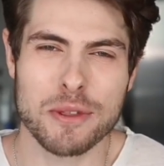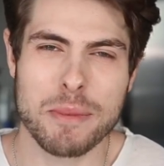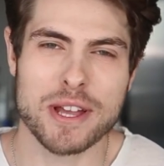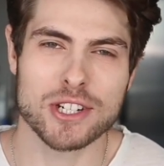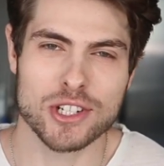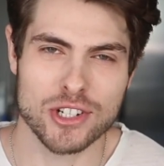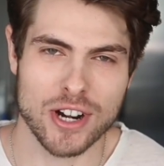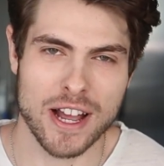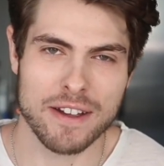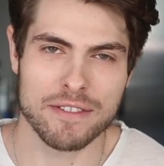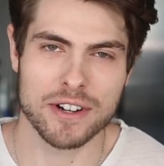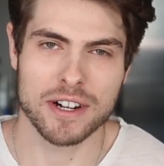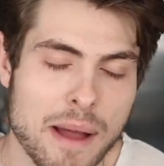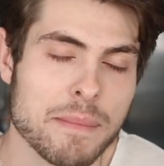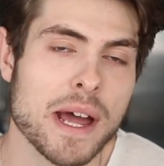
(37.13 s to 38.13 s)
the best
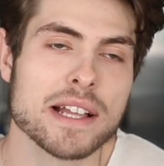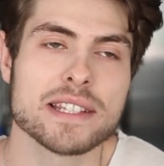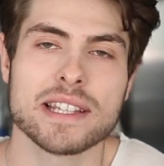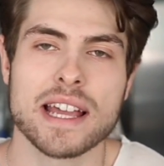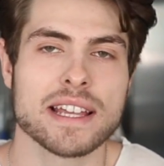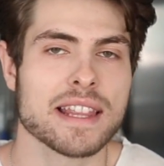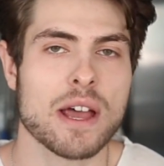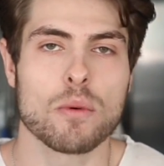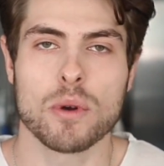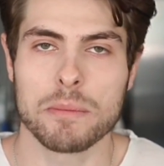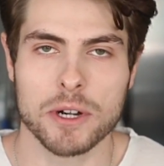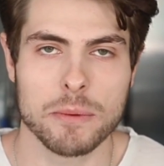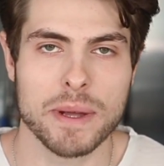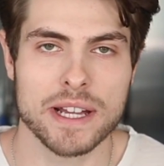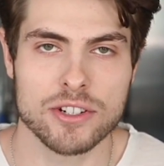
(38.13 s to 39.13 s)
driver. I'm not saying that
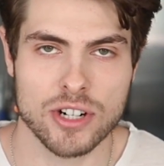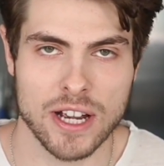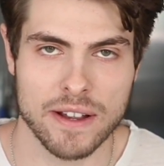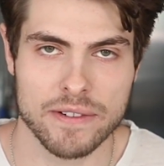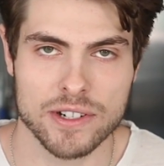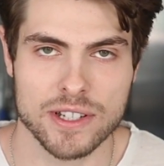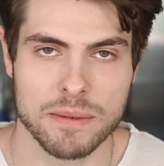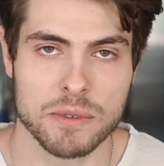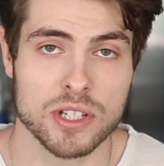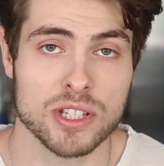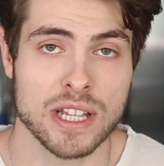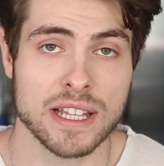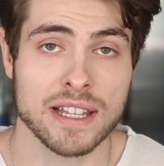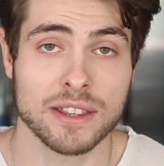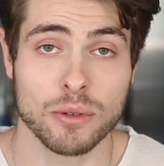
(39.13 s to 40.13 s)
women are bad drivers. I'm just
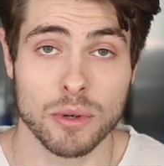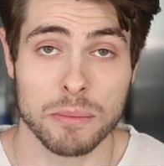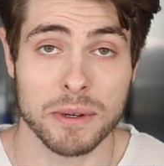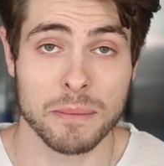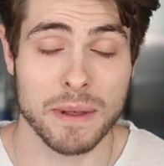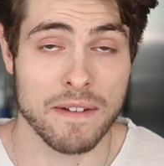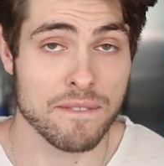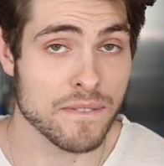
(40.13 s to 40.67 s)
saying that the women of my